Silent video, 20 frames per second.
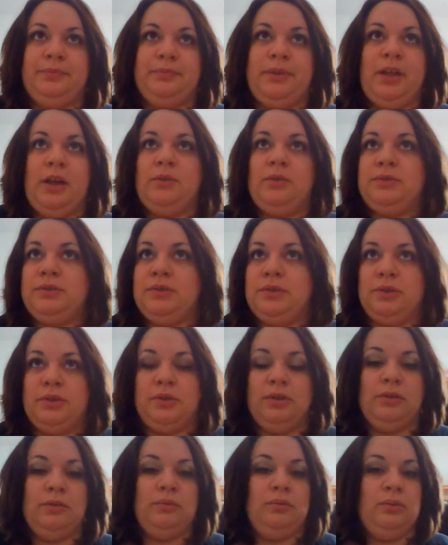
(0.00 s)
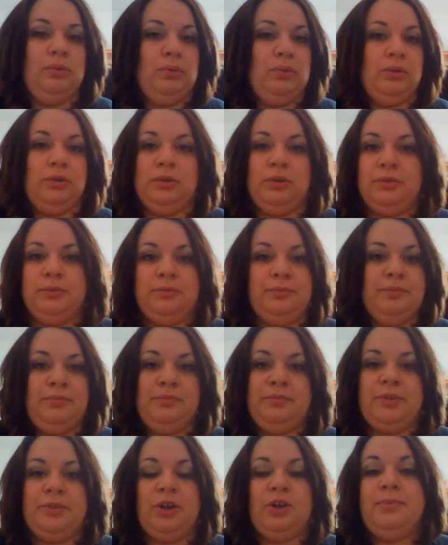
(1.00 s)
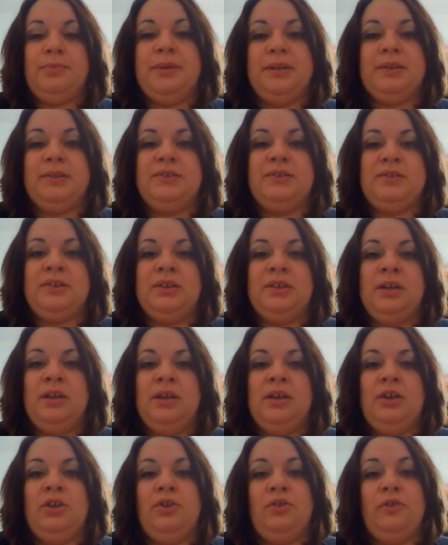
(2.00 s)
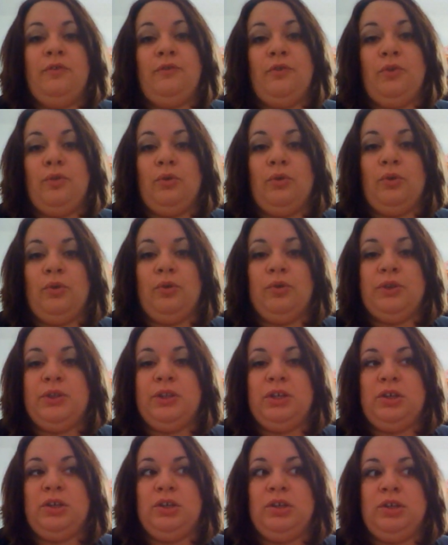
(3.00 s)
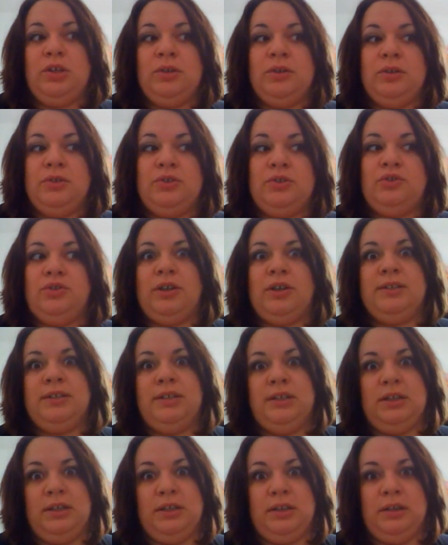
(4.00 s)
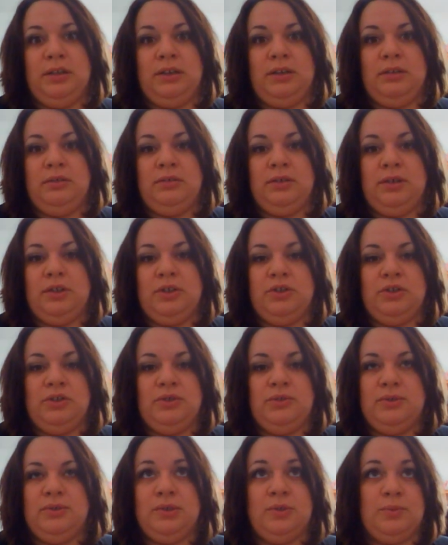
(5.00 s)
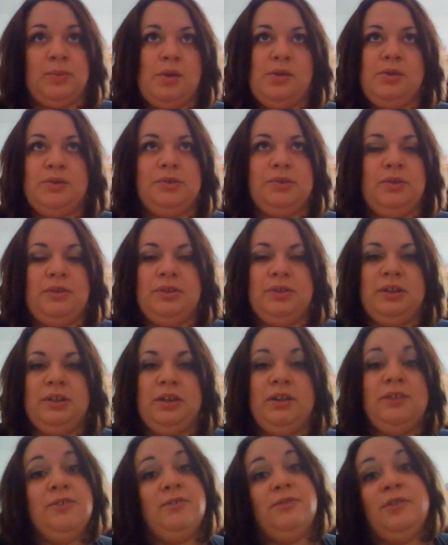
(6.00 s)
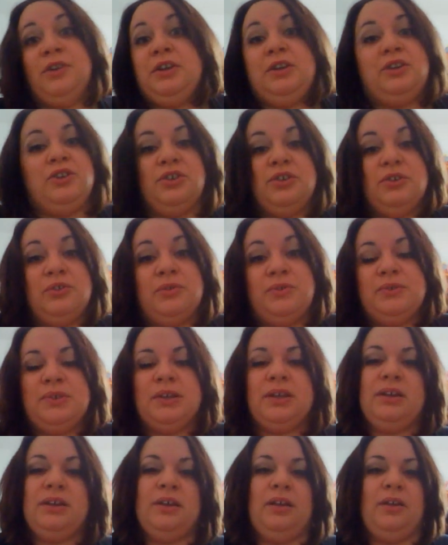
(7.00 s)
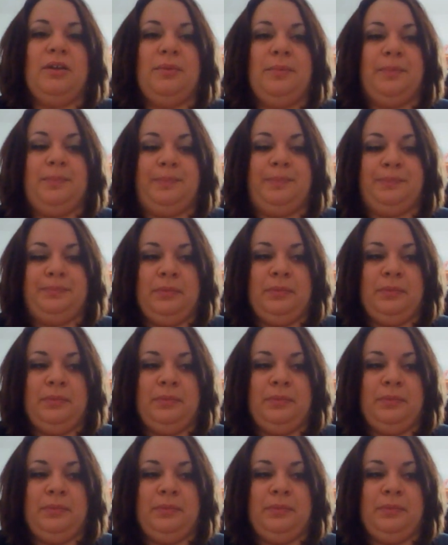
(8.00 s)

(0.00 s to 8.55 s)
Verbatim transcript: counselor or therapist for the stress eating issues as well as all the other fun issues like um,